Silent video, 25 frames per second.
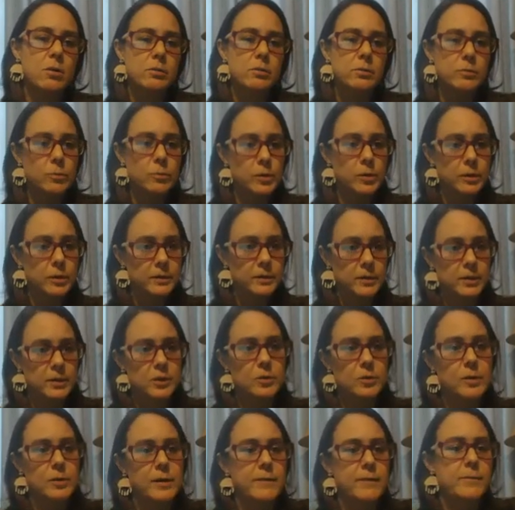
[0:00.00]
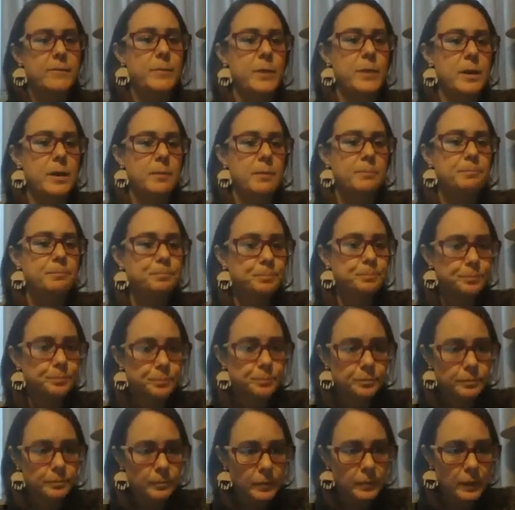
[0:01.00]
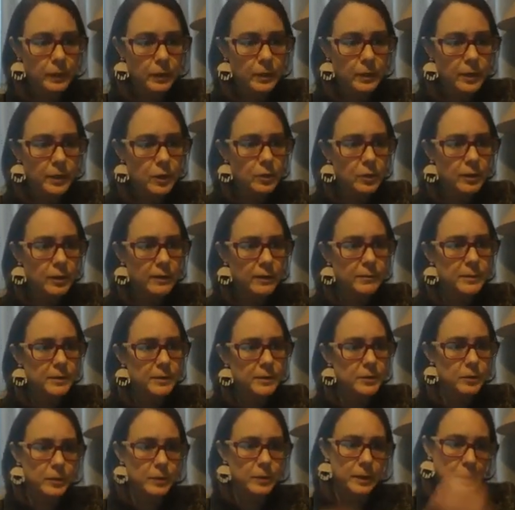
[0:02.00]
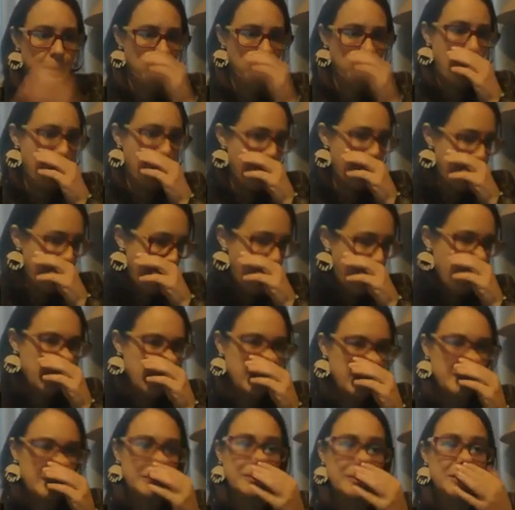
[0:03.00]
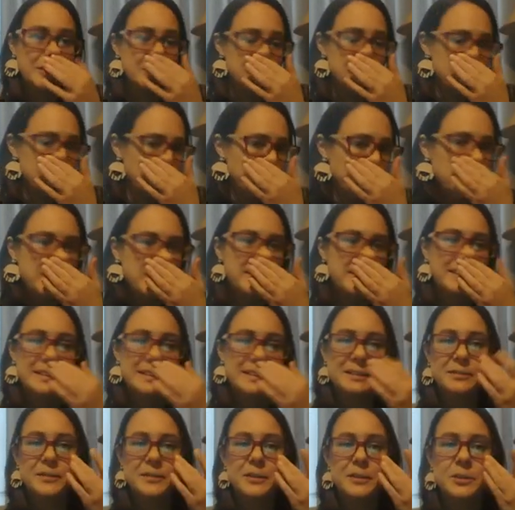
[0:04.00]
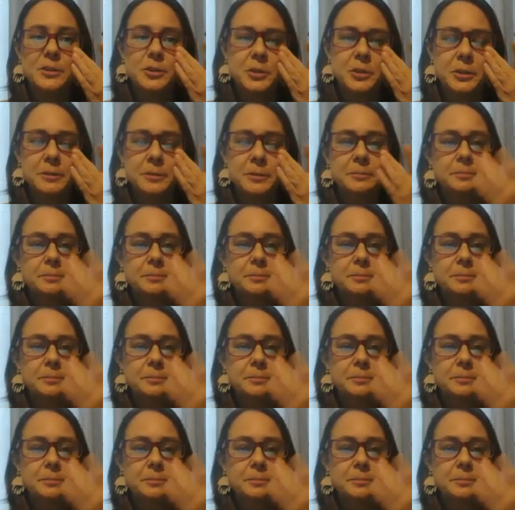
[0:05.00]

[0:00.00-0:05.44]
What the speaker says: the work that you have been doing, which is a really nice feature.